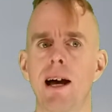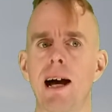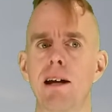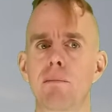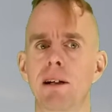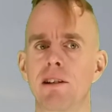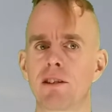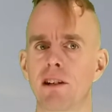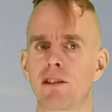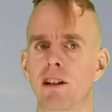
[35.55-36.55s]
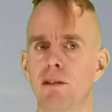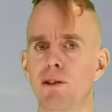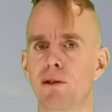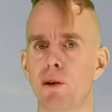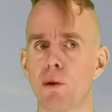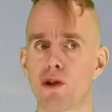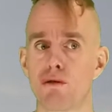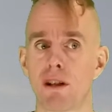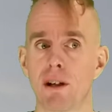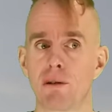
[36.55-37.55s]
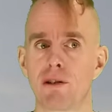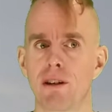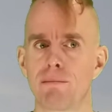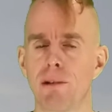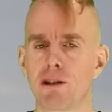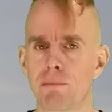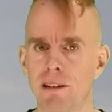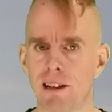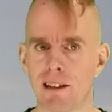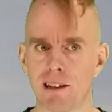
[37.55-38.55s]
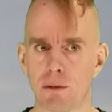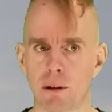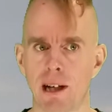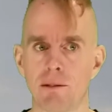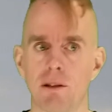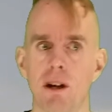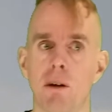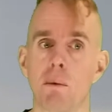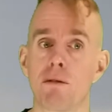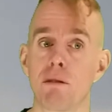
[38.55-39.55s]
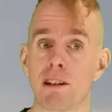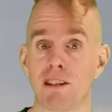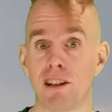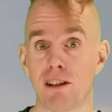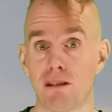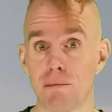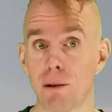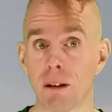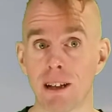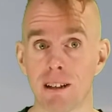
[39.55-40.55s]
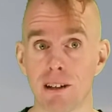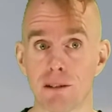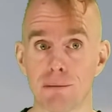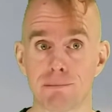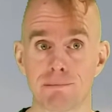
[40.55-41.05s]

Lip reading: and by discussing a few cautionary notes that must be taken into account when writing your own modeling code.